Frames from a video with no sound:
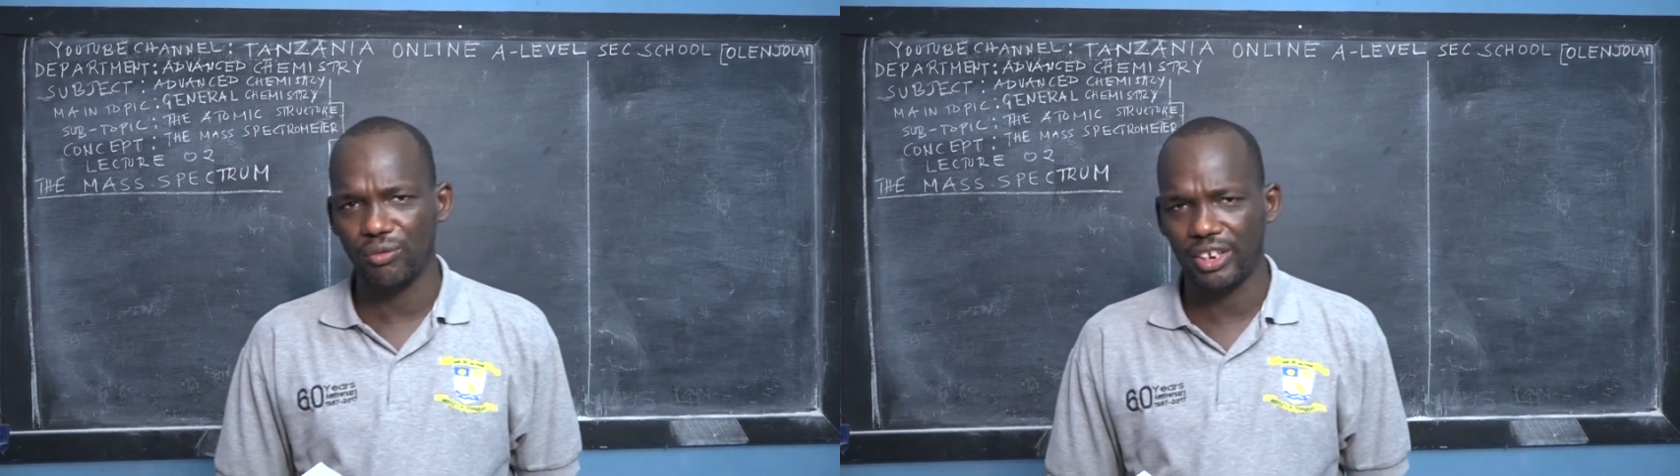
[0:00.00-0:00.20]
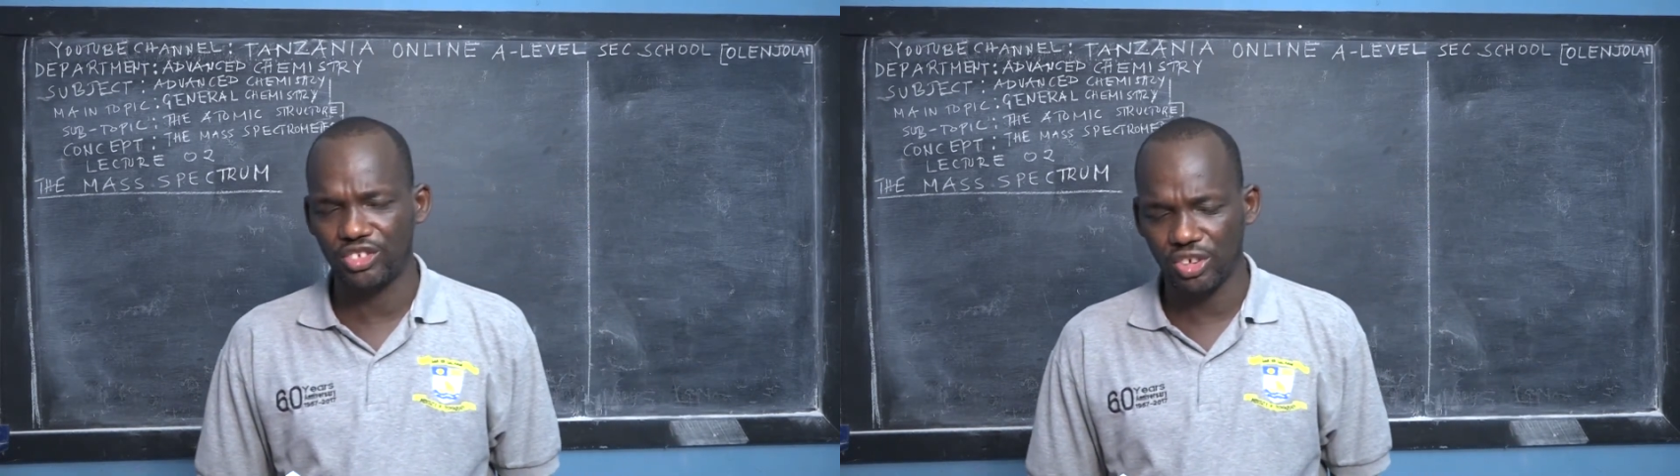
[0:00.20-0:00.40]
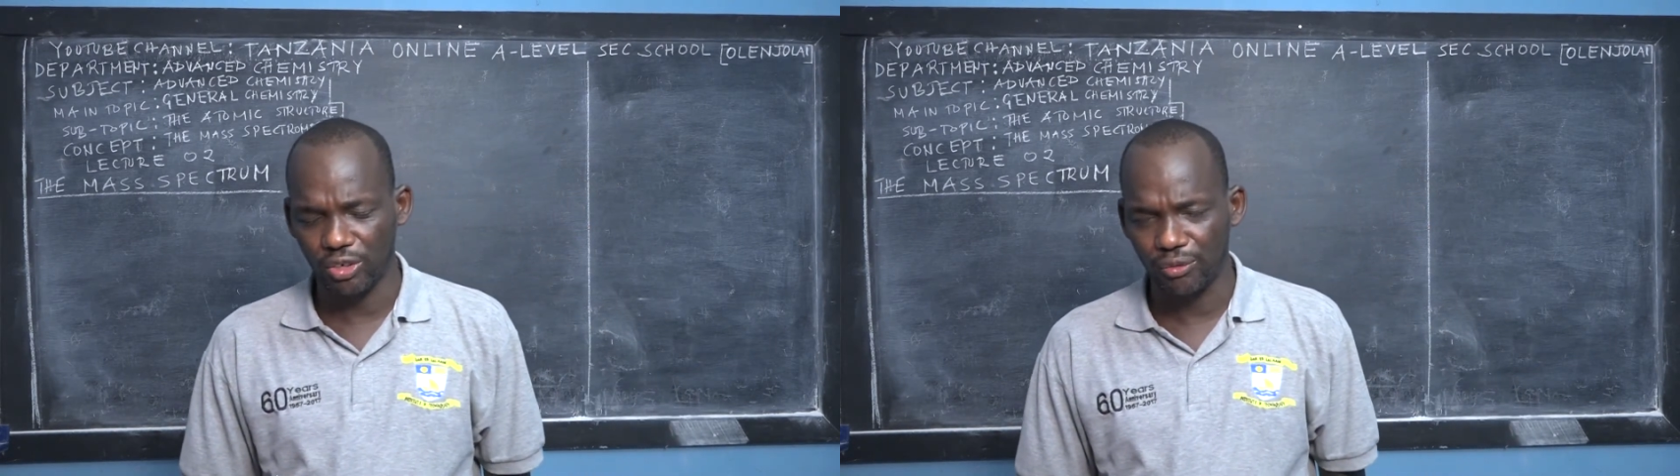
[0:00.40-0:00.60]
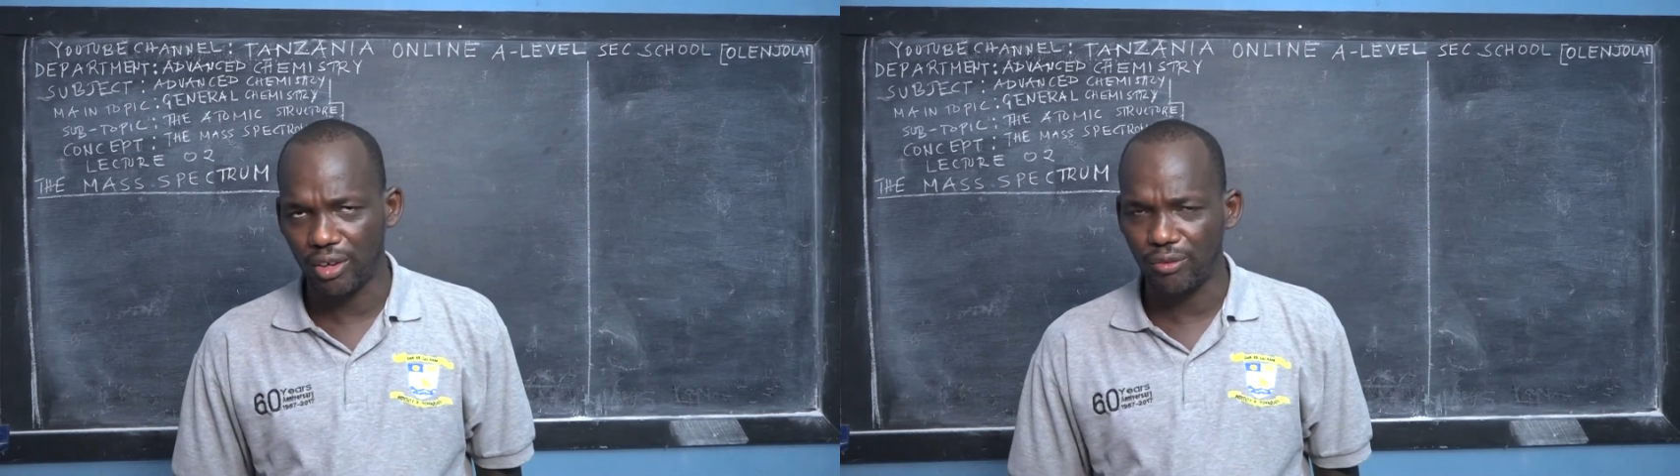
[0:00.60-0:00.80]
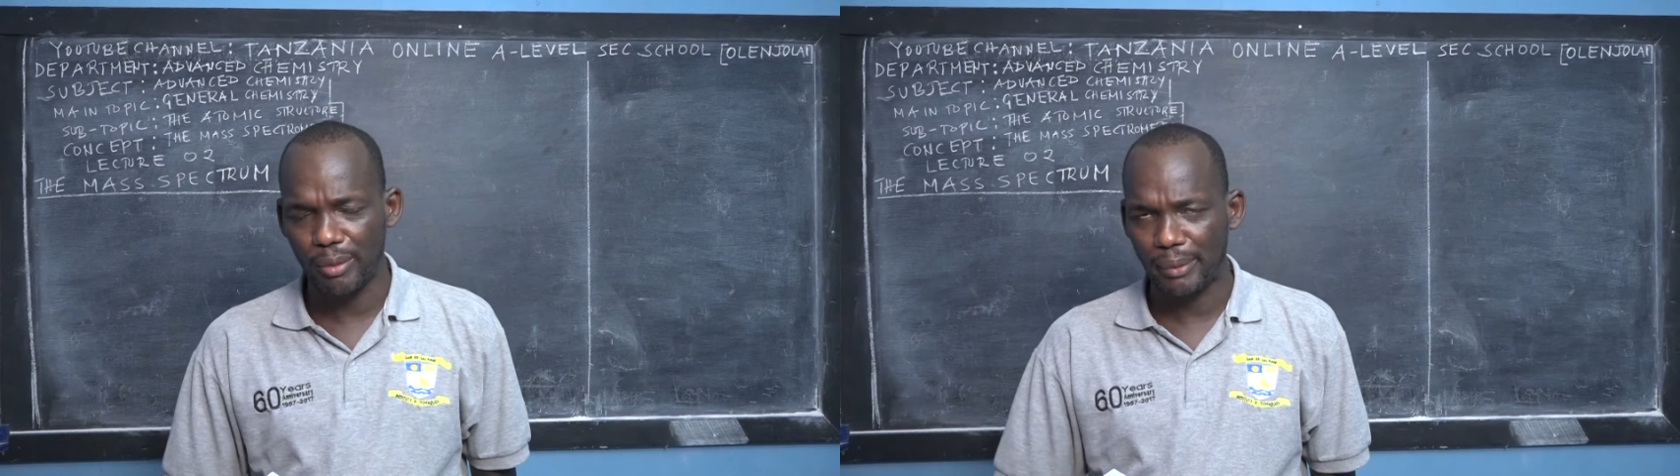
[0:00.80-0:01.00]

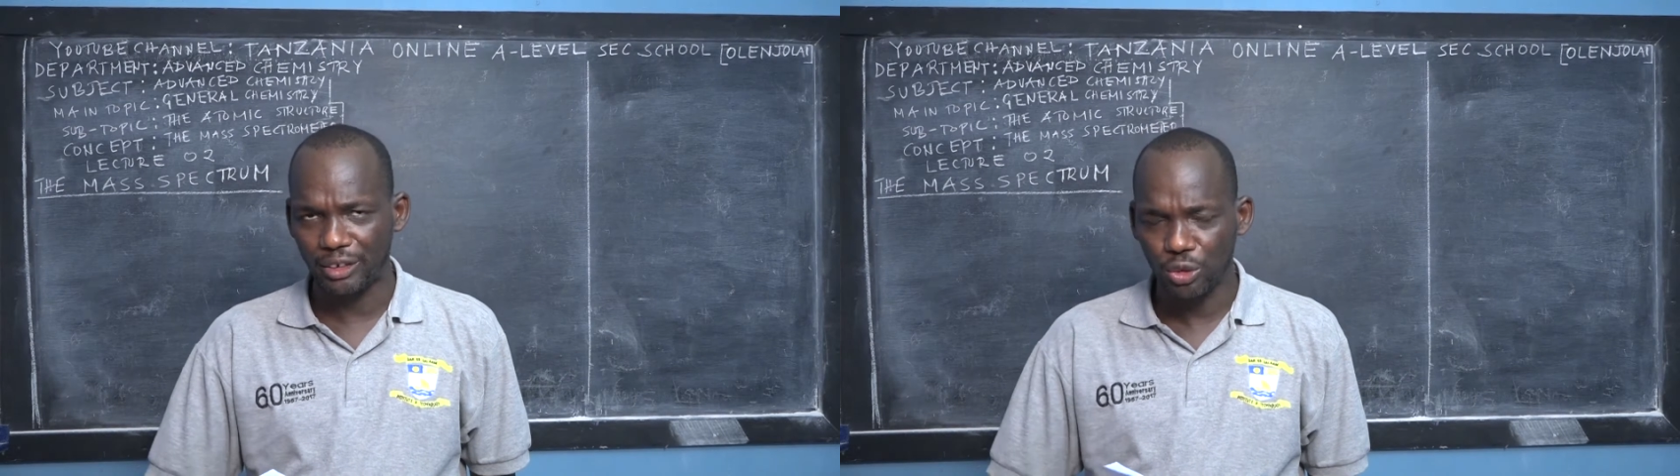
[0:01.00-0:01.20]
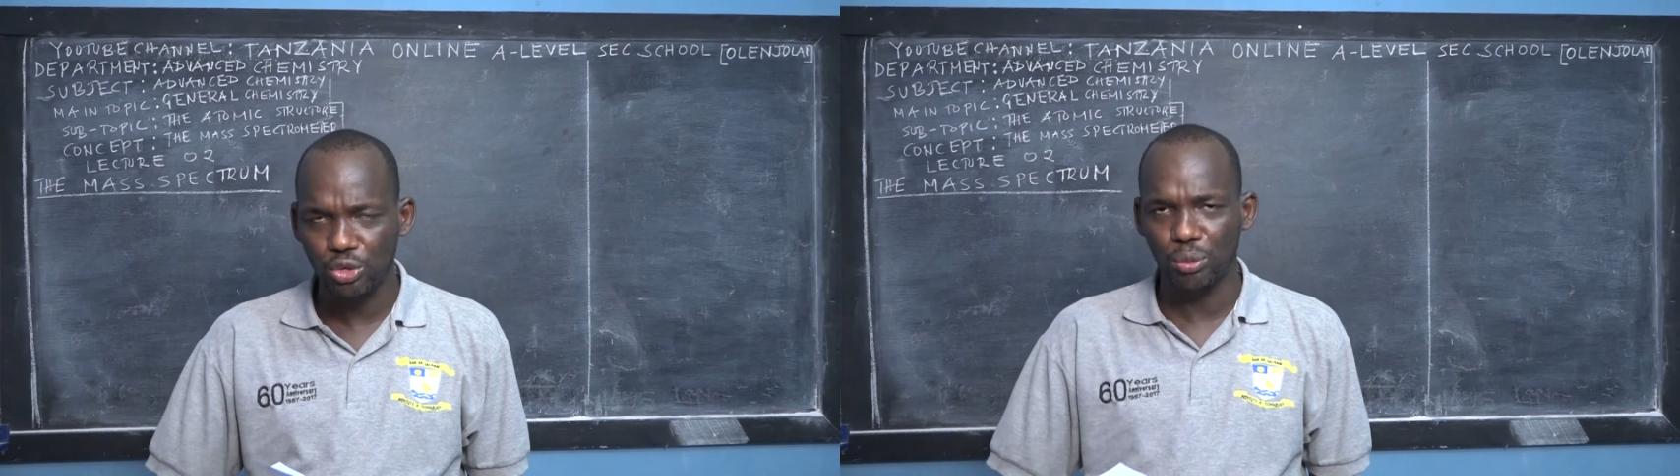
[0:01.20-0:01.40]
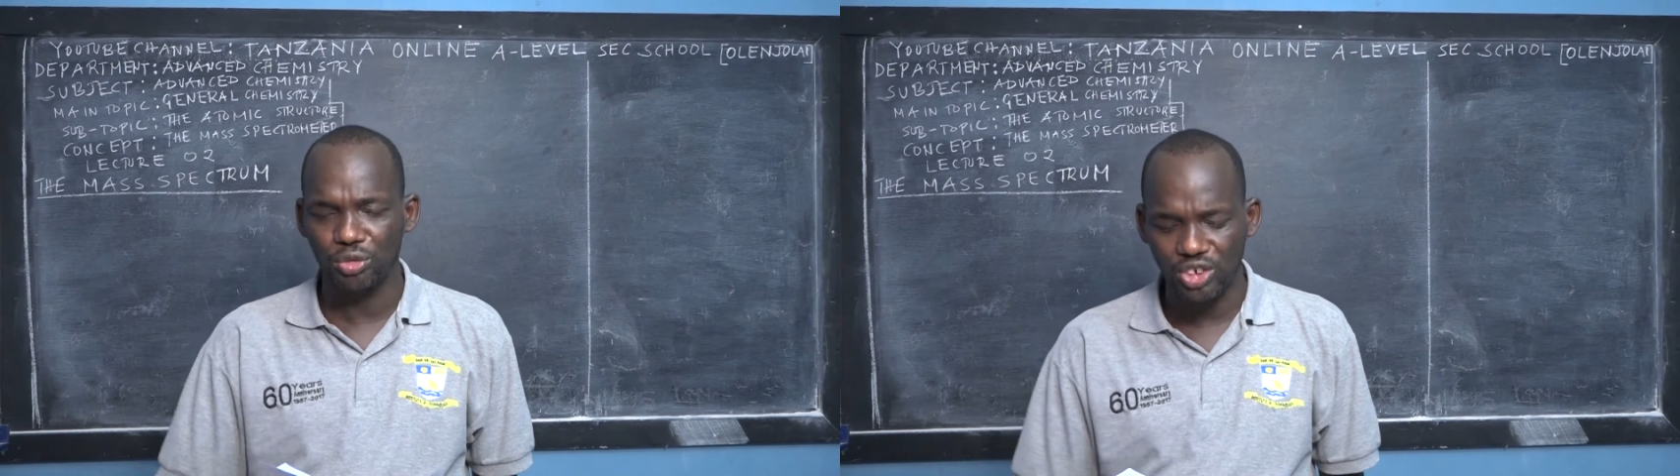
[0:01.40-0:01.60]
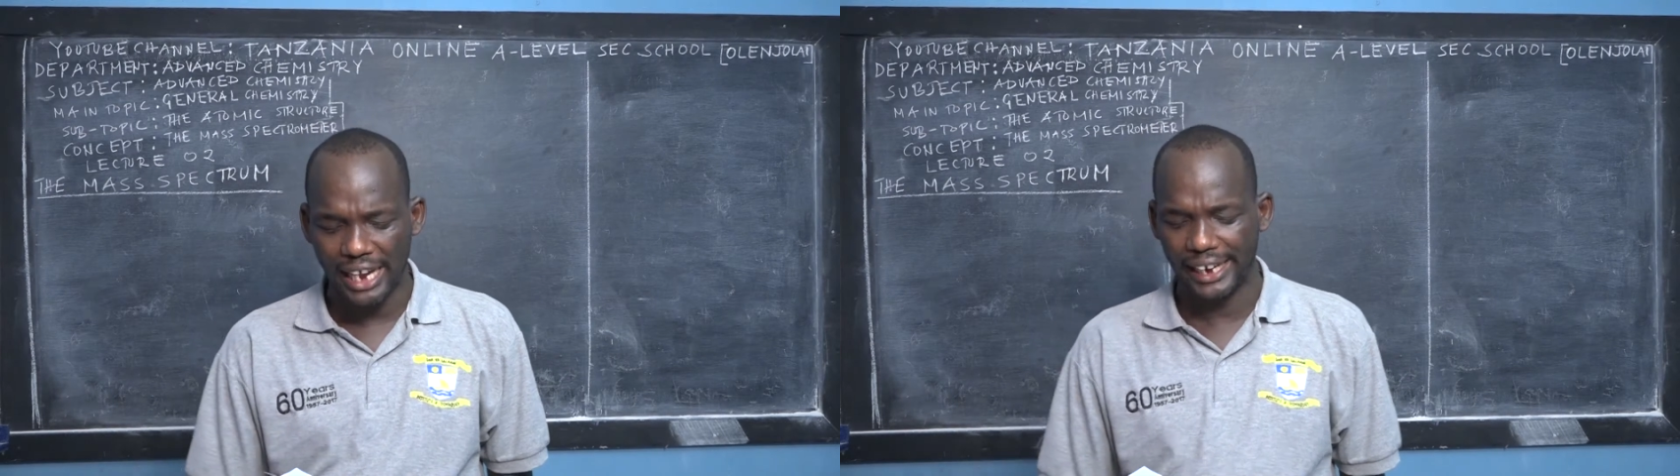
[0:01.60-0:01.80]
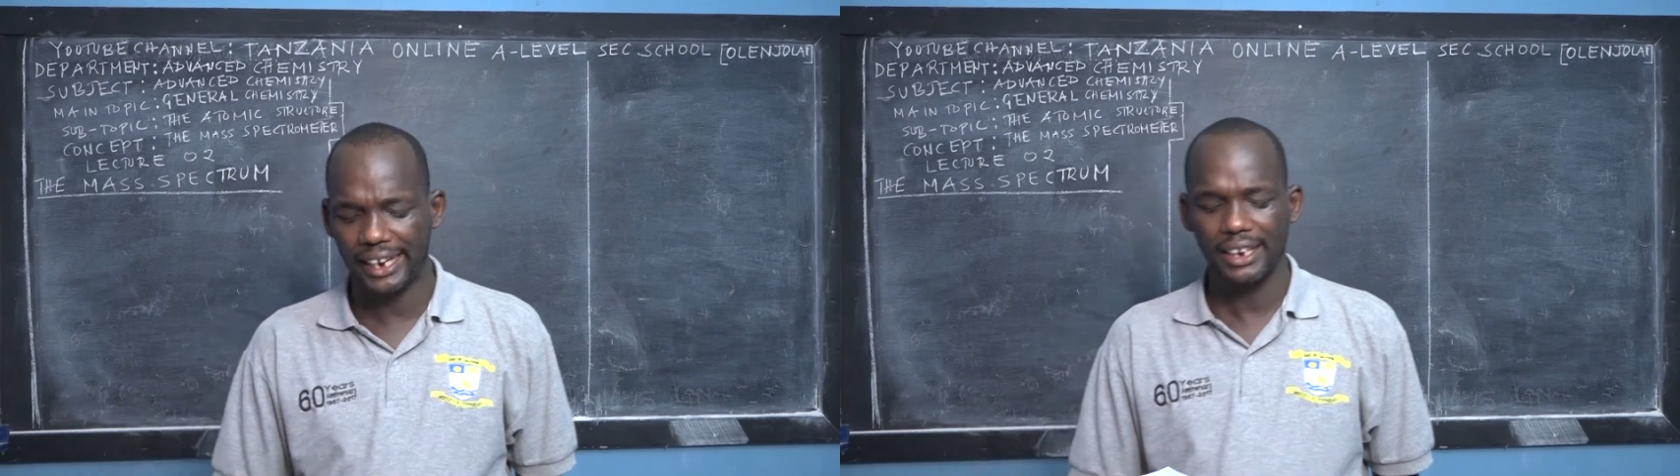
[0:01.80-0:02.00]
my YouTube
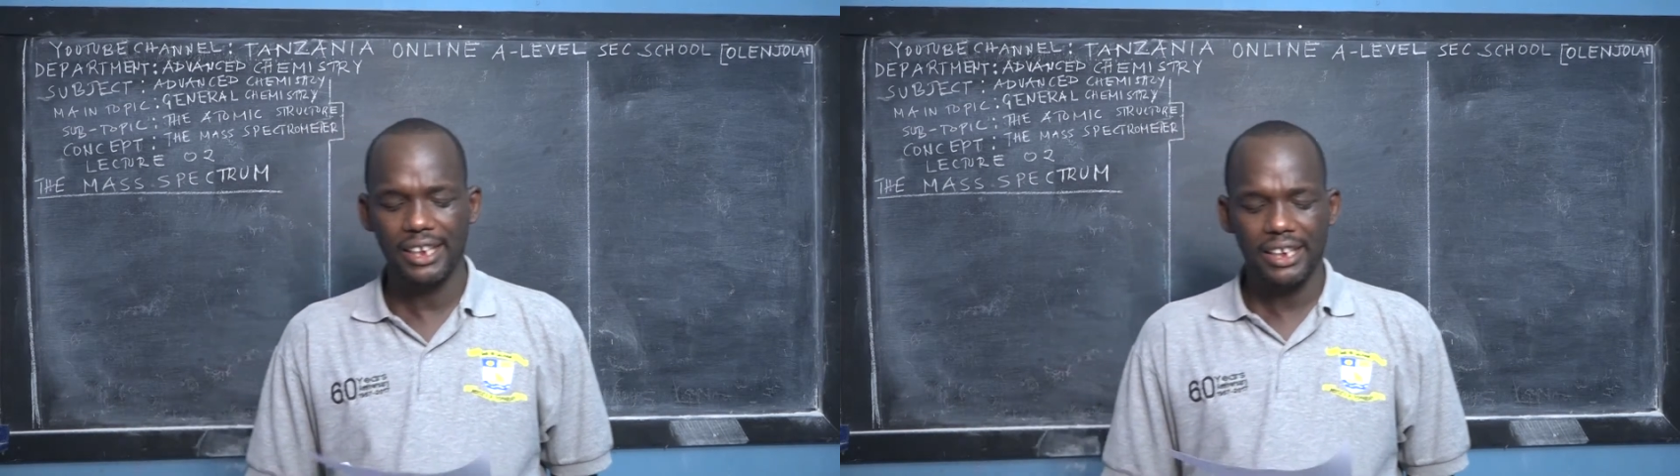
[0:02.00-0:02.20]
channel